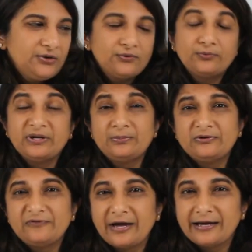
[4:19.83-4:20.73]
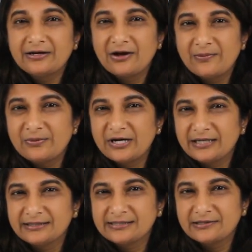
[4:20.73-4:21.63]
We provide
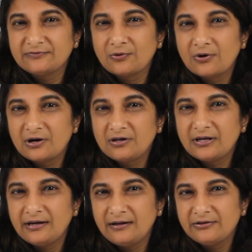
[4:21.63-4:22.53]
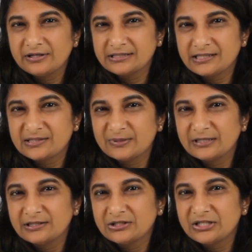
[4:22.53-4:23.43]
comprehensive oral health assessment
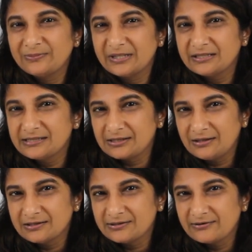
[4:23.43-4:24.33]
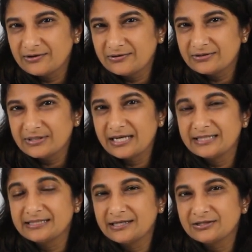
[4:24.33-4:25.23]
and treatments, also known
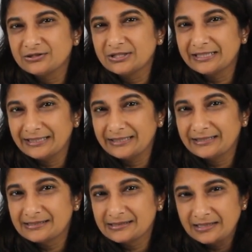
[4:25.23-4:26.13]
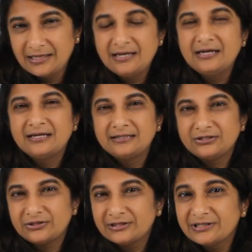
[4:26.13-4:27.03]
as dental cleanings.
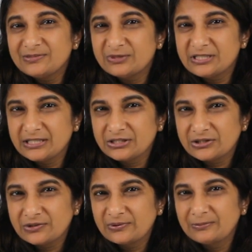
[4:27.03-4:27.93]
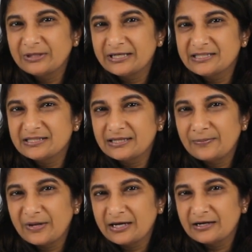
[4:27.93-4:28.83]
During this procedure, we place a
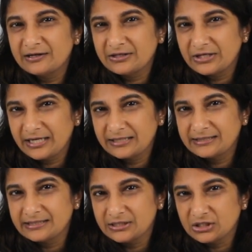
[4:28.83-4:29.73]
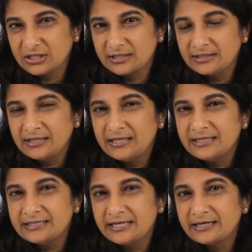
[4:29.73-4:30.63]
pet under anesthesia,
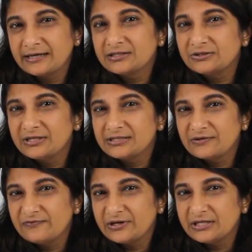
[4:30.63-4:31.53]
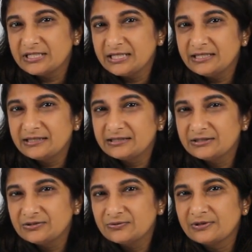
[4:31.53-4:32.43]
take x-rays of their teeth,
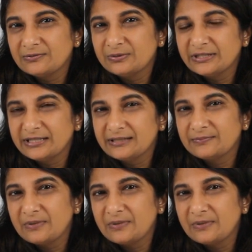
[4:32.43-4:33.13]
do complete